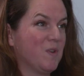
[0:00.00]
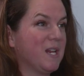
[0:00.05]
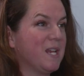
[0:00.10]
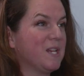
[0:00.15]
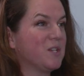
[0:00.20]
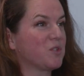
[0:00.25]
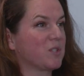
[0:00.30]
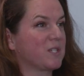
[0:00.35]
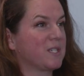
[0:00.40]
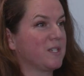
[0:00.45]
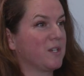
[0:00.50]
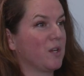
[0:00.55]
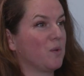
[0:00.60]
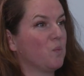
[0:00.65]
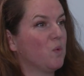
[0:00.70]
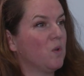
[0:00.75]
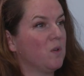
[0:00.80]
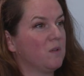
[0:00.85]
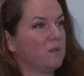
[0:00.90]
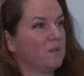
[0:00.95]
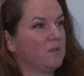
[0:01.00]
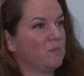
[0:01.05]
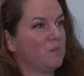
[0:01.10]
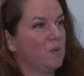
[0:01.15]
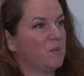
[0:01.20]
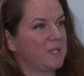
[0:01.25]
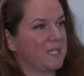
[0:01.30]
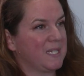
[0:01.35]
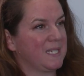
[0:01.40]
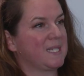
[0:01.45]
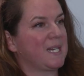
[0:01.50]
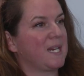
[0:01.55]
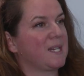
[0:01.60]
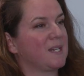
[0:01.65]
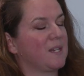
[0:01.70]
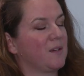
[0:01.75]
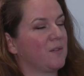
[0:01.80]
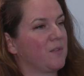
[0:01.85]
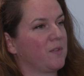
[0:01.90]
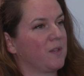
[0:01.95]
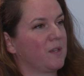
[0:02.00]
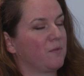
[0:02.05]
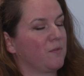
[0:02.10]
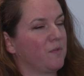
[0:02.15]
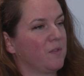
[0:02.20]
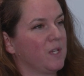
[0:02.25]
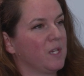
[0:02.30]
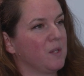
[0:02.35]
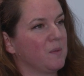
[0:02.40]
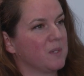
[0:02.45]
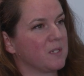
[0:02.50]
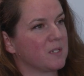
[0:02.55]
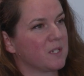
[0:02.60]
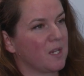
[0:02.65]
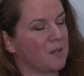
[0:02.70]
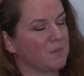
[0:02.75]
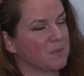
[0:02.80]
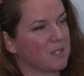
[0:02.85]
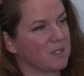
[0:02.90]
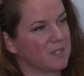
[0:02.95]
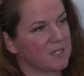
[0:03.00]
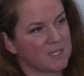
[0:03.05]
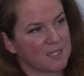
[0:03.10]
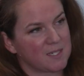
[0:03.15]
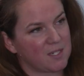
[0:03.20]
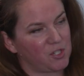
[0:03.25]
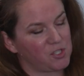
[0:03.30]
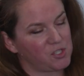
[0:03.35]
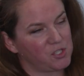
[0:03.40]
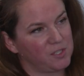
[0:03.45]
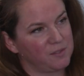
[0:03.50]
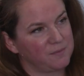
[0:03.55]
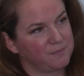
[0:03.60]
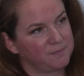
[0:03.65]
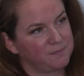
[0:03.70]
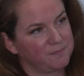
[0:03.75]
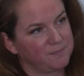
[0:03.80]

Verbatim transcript: really interested to know what, what was the standout thing for you in terms of the discussion?